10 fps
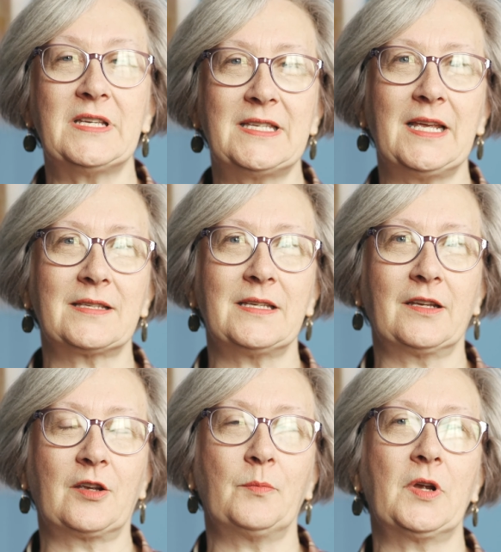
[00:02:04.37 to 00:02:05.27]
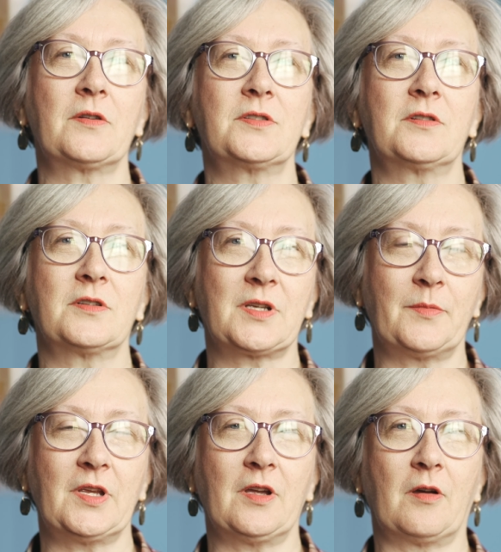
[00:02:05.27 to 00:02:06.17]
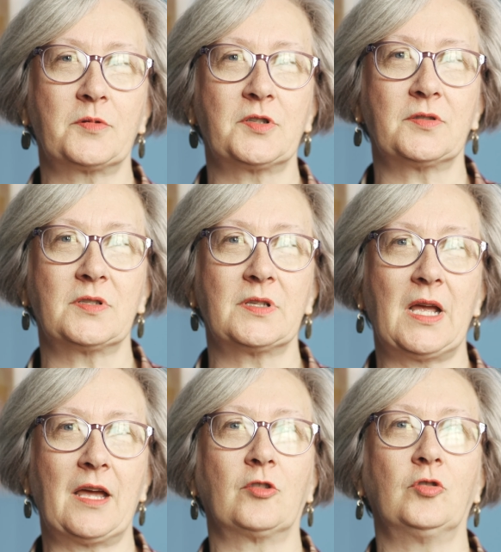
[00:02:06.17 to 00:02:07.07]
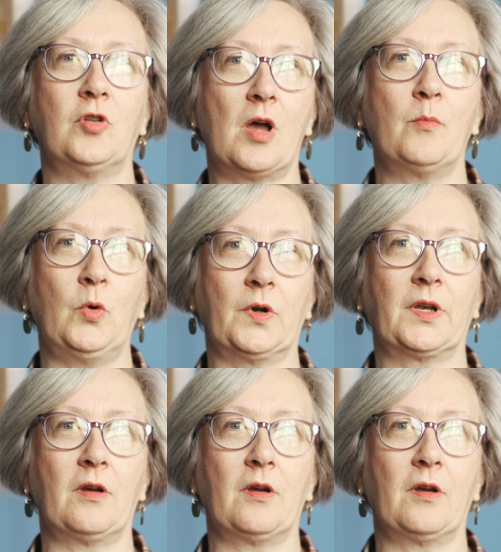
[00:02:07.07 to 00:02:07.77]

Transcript: BCS, in comparison to some of the options, had a lot more to